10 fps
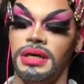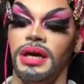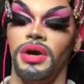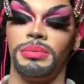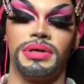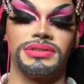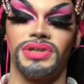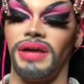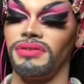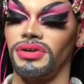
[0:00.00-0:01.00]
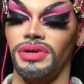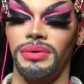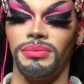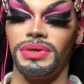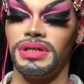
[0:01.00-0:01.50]
I hope you guys are having a great
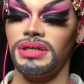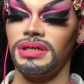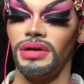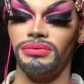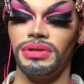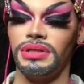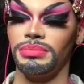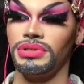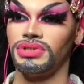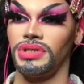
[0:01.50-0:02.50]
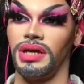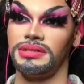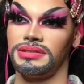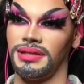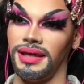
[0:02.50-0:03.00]
week. I really appreciate you
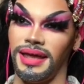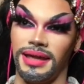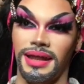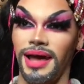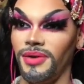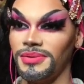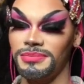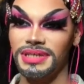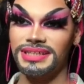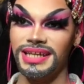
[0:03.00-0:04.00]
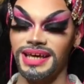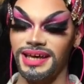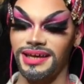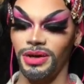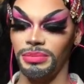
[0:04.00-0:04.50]
guys hanging out with me
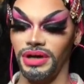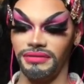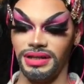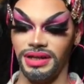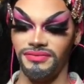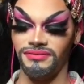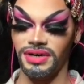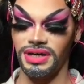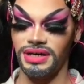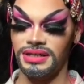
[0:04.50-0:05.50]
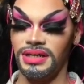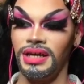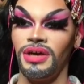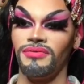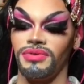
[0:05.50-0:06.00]
today. I hope you're having a lot of fun.
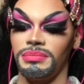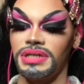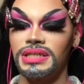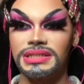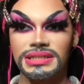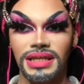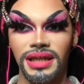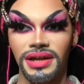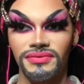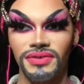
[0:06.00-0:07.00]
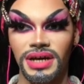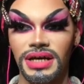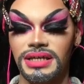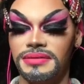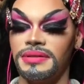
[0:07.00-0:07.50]
For me, this is a lot of
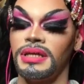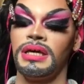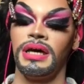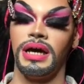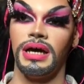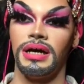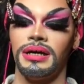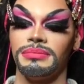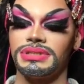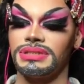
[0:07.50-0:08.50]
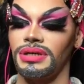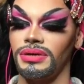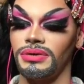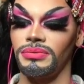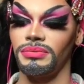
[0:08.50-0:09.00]
fun. Um,
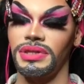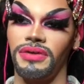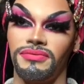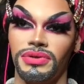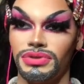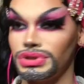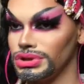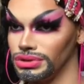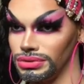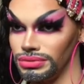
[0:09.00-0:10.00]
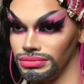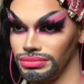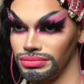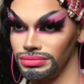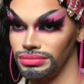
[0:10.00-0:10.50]
so, without further ado,
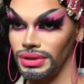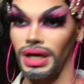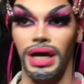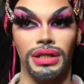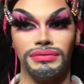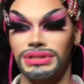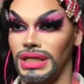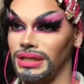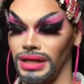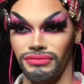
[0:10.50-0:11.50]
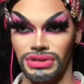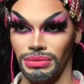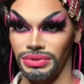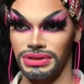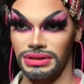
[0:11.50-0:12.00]
I love saying that for
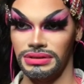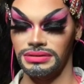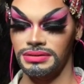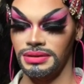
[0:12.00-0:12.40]
some reason.